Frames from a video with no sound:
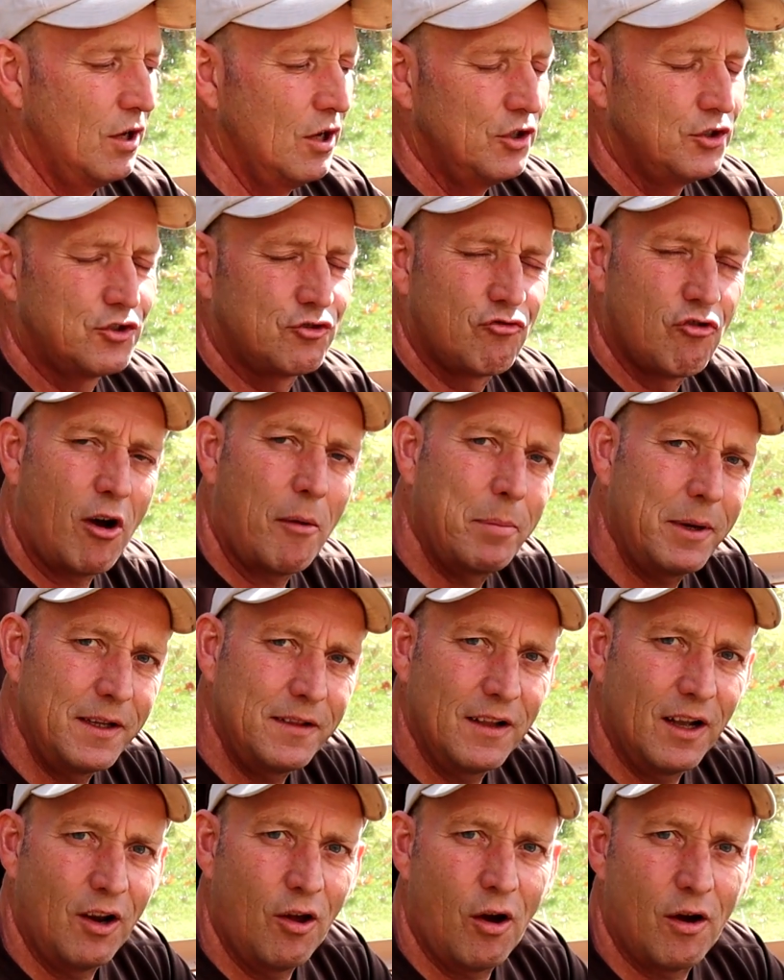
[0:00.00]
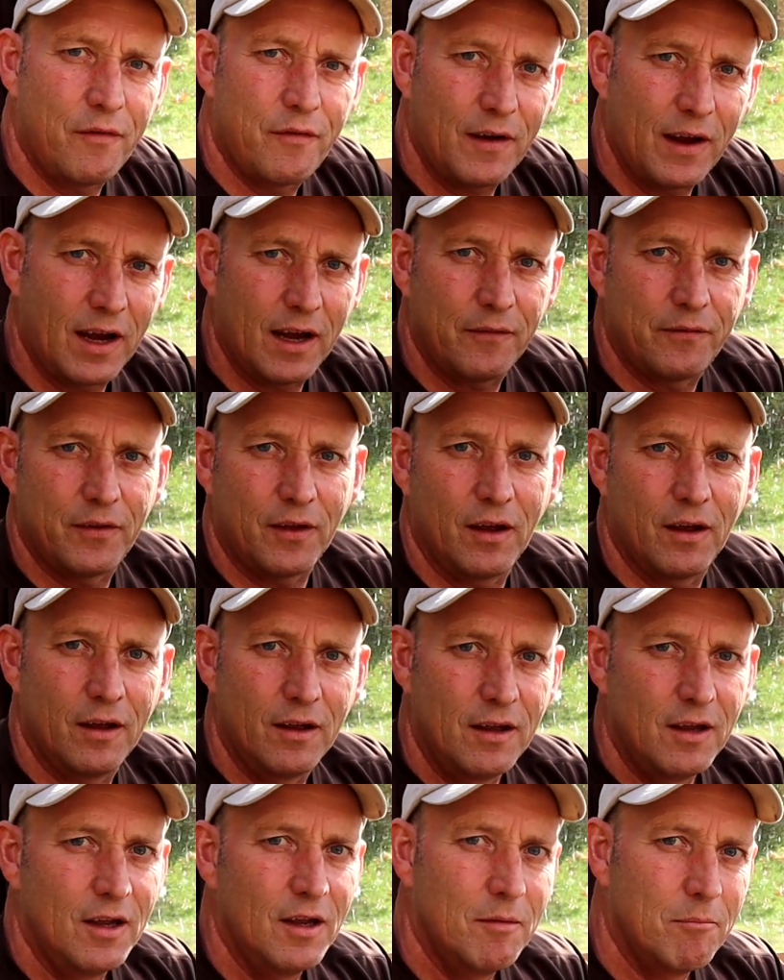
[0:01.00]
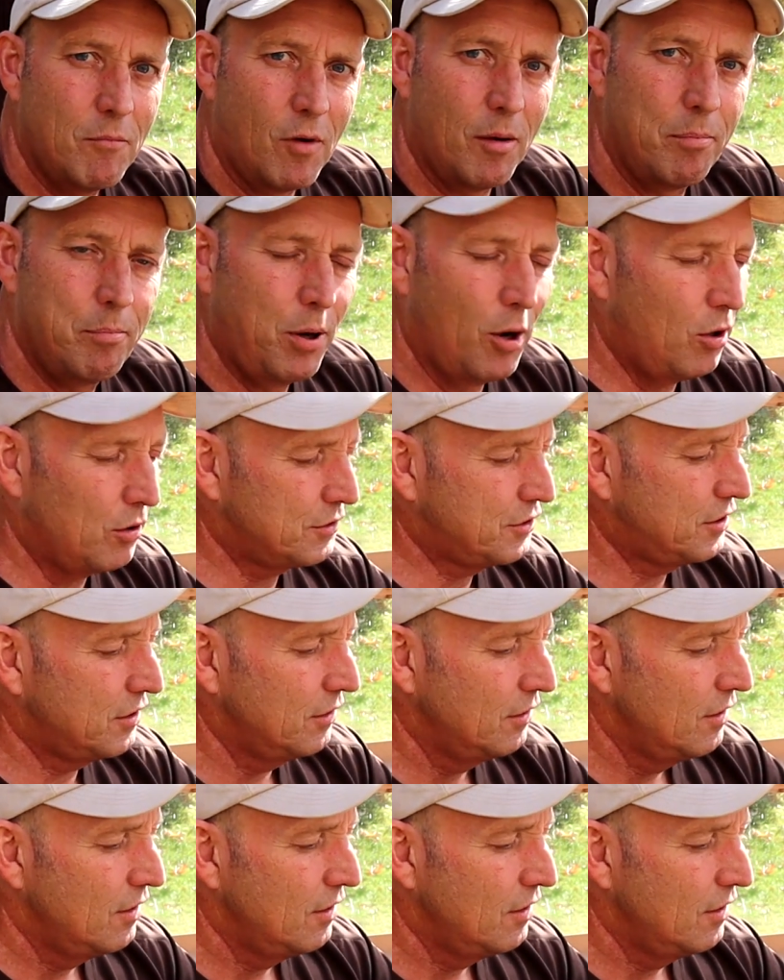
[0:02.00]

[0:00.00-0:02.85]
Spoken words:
scrubbing the life out of my pot,